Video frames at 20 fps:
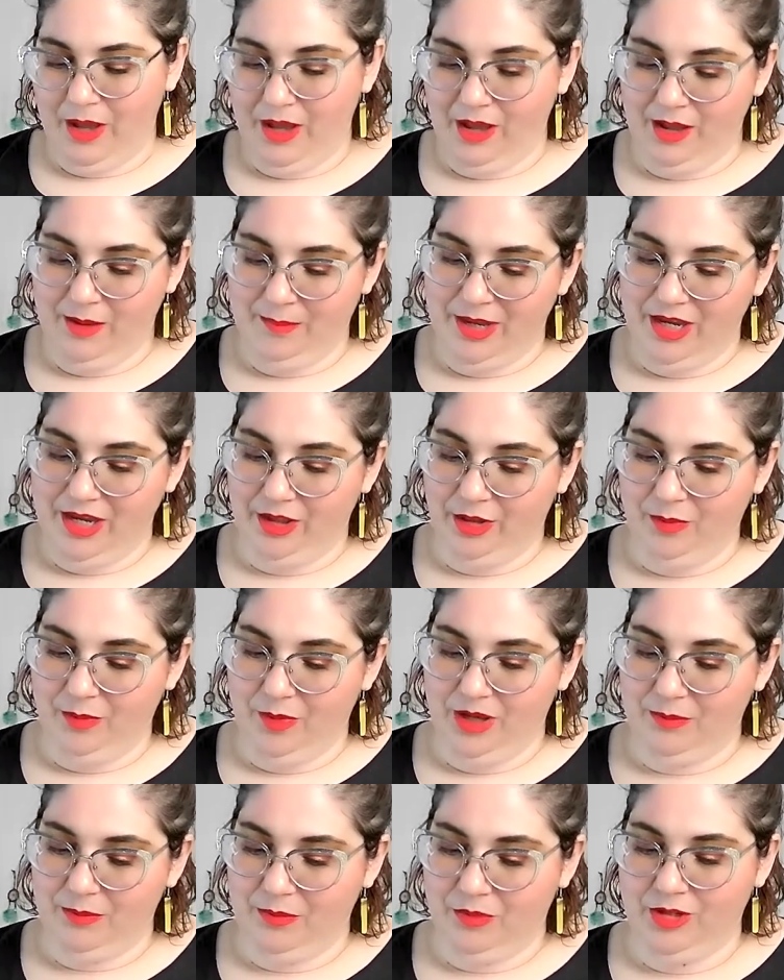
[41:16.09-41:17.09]
uh, my
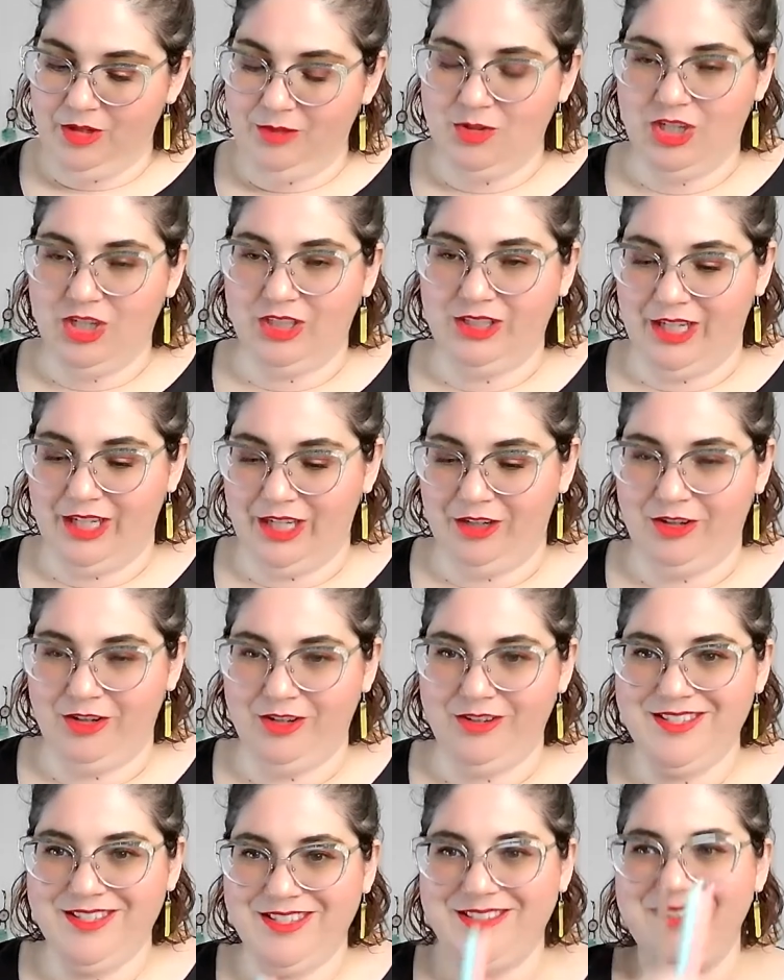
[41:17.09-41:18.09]
ColourPop cream gel
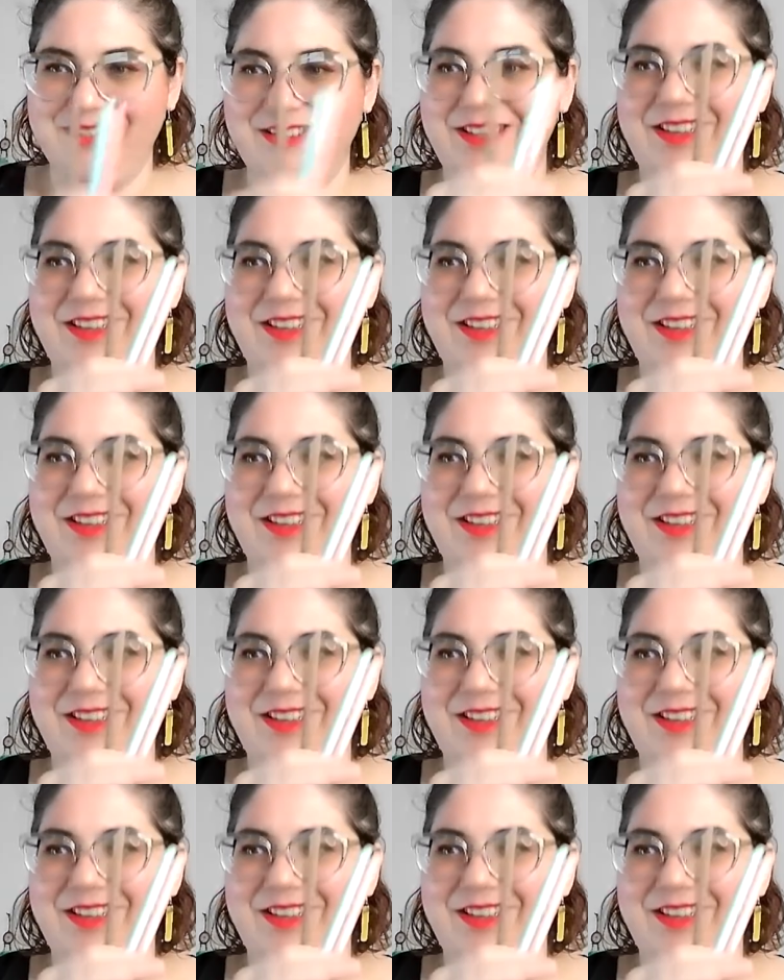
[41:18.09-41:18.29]
liners,